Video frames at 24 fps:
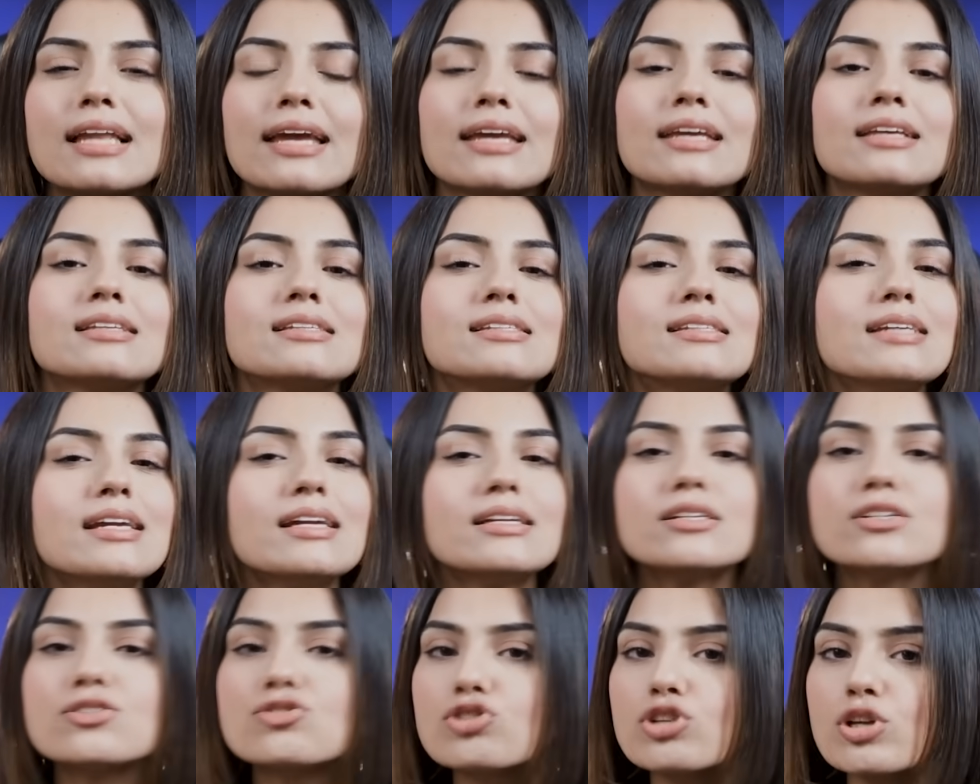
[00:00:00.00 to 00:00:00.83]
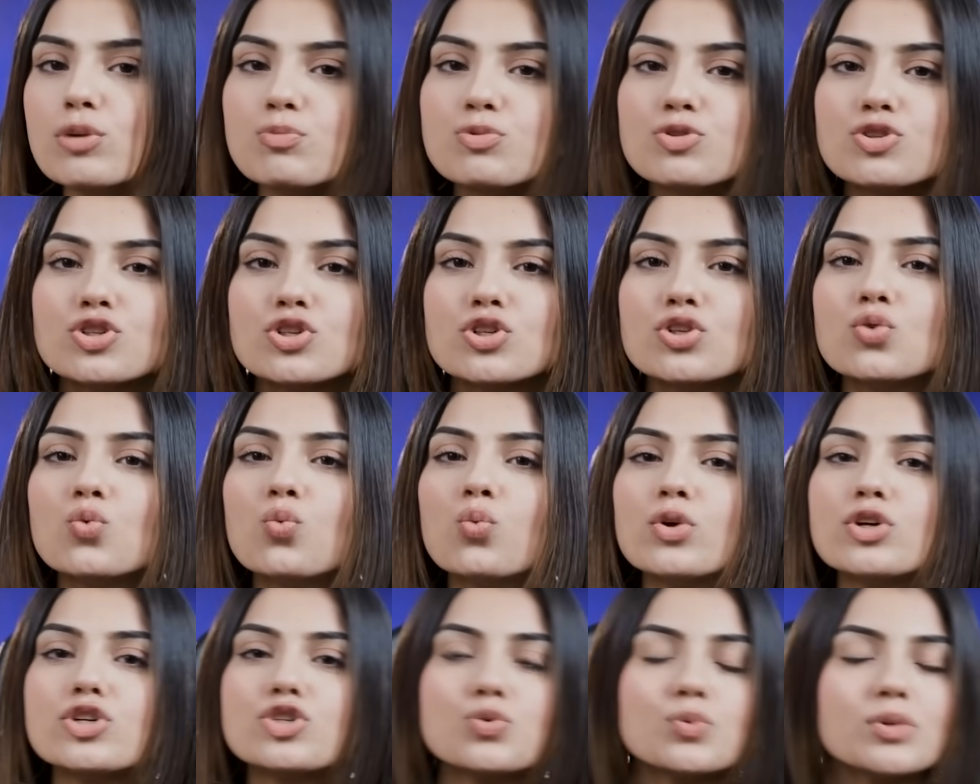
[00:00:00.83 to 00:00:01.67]
like scene
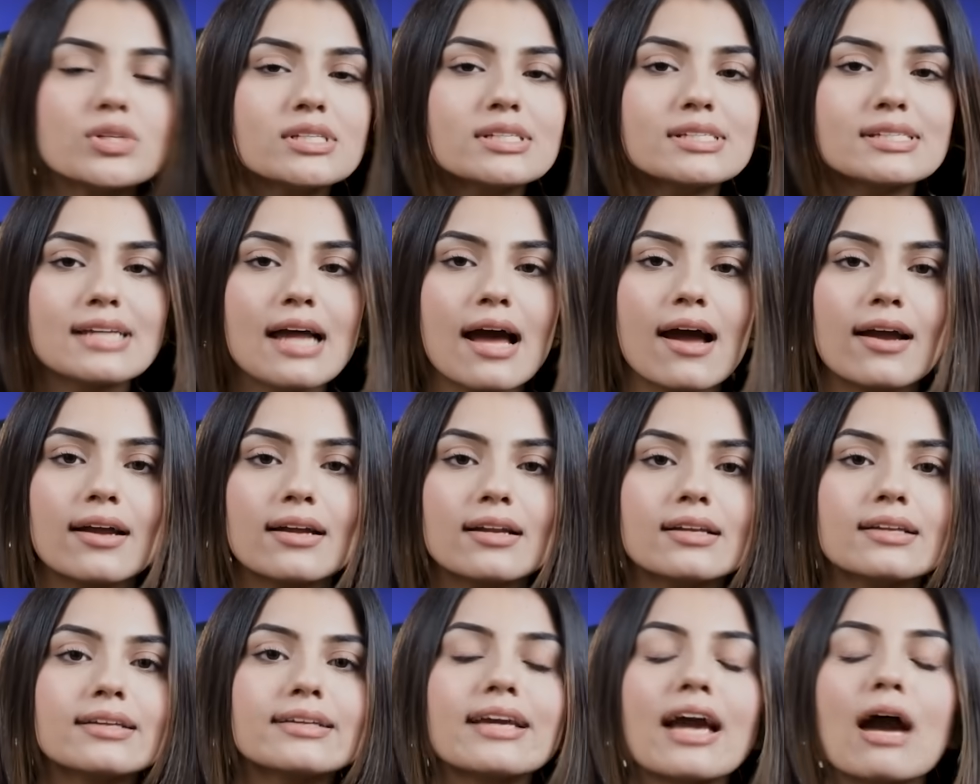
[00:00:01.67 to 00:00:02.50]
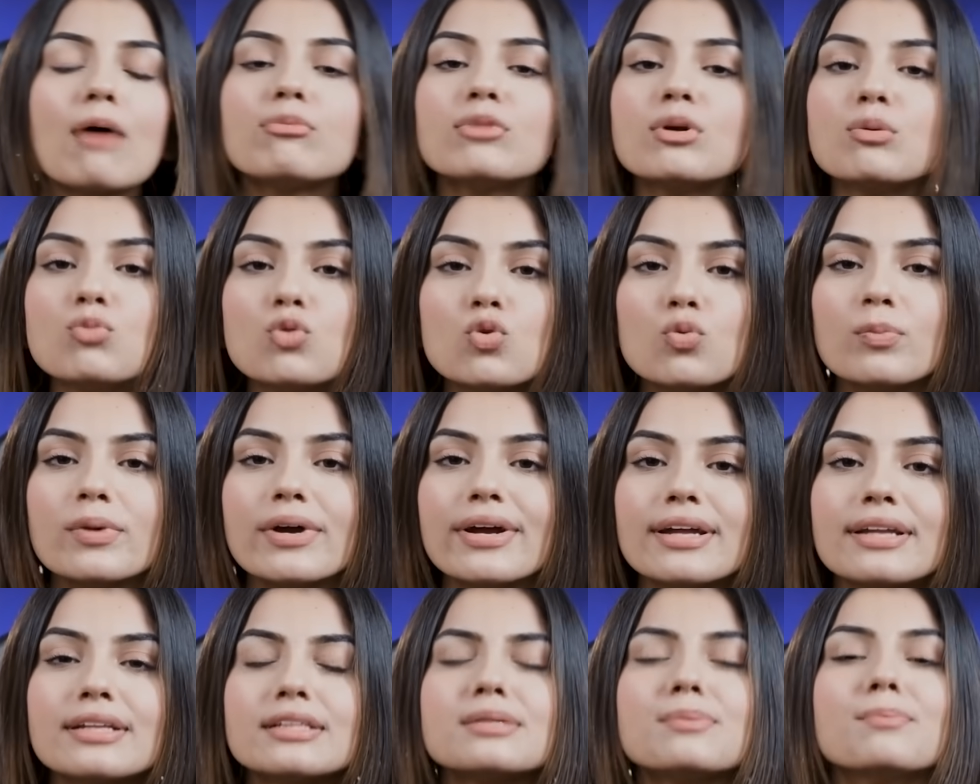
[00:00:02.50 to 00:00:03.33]
description, visual style, camera
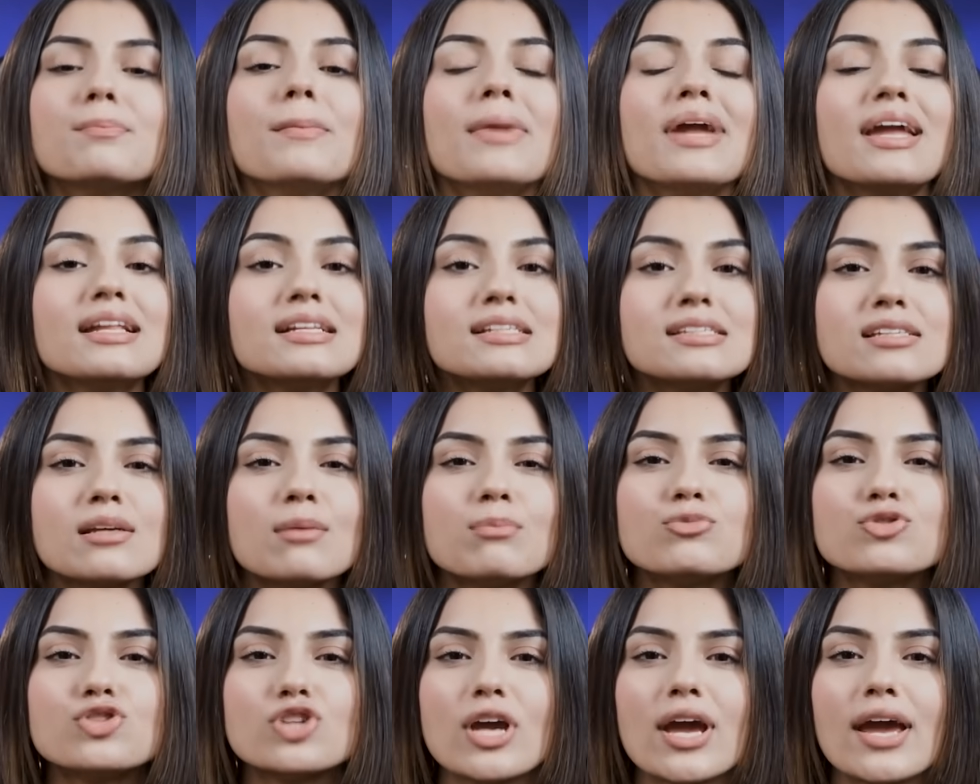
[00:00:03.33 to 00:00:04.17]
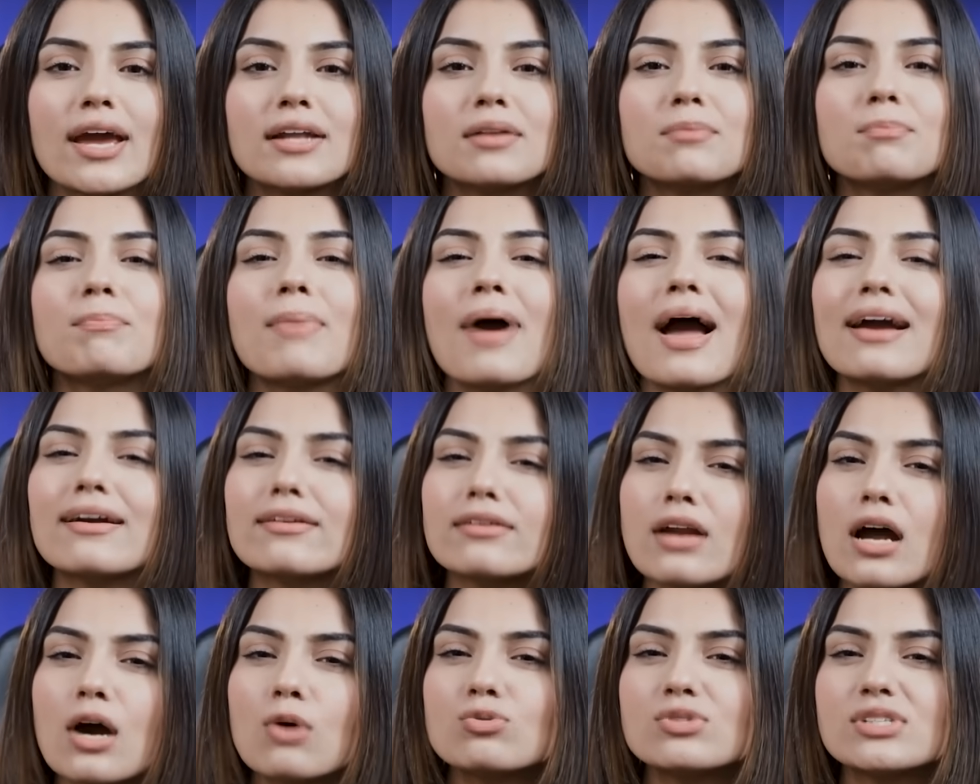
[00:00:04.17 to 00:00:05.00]
movement, main subject,
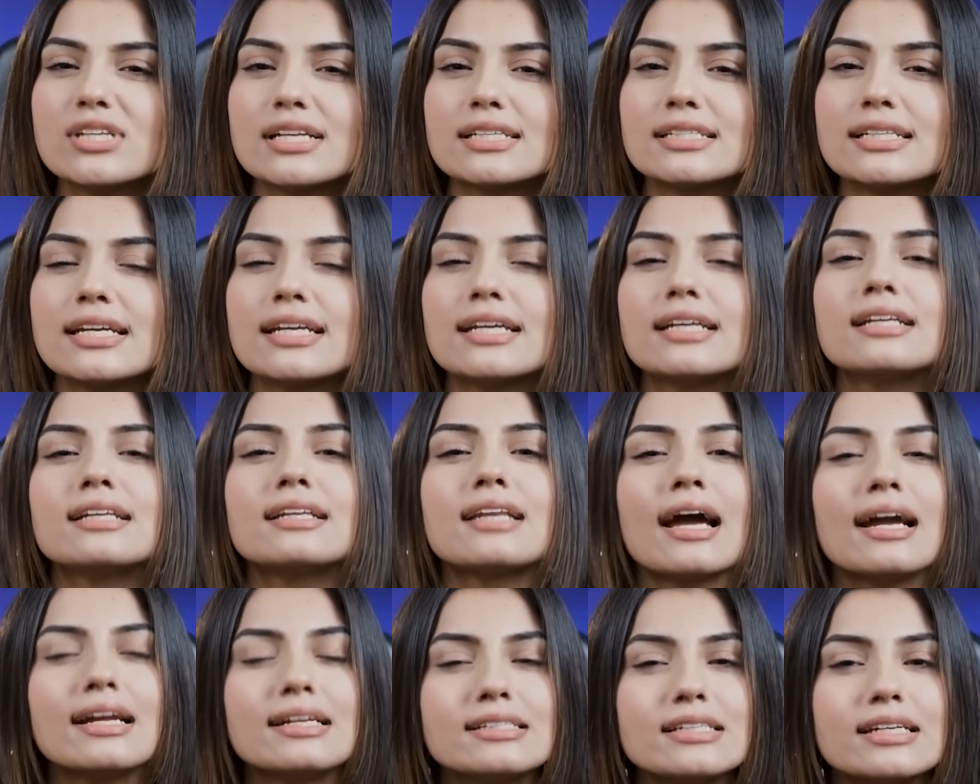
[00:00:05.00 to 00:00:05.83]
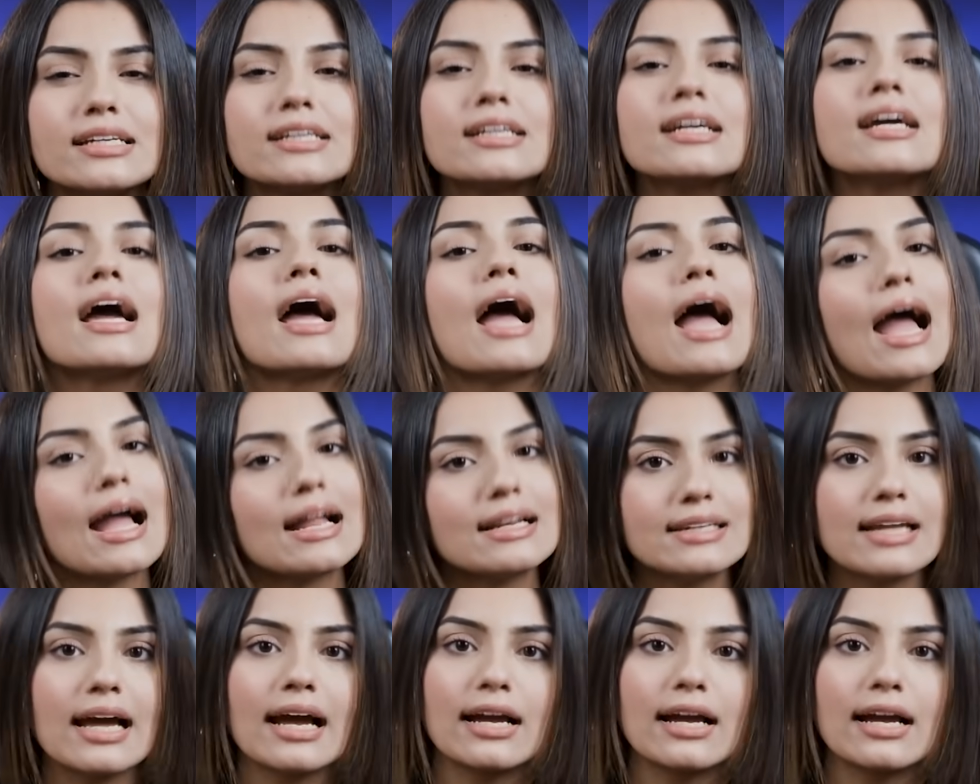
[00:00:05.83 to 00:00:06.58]
background setting, lighting, and